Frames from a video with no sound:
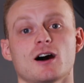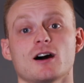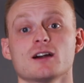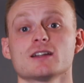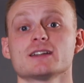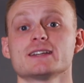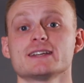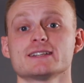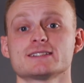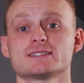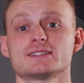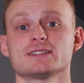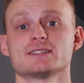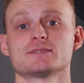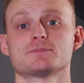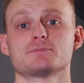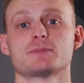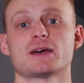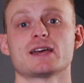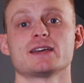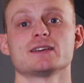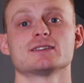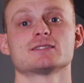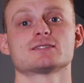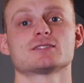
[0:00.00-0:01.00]
Our list is
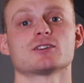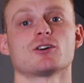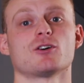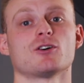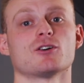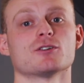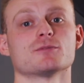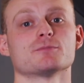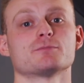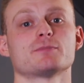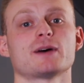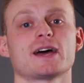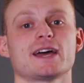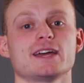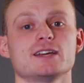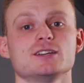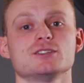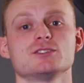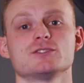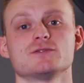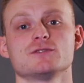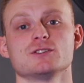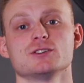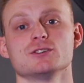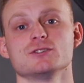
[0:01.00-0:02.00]
based on
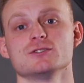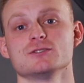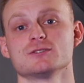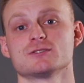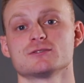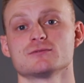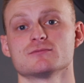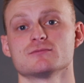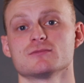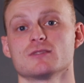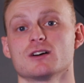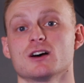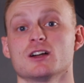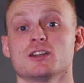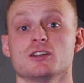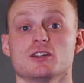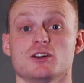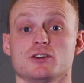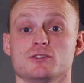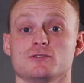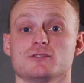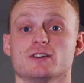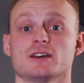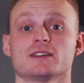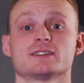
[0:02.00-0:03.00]
page views
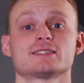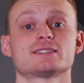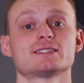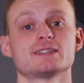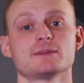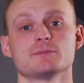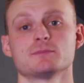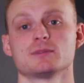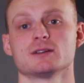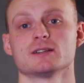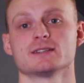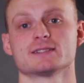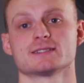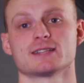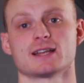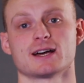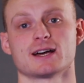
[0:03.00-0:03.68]
alone, as simple as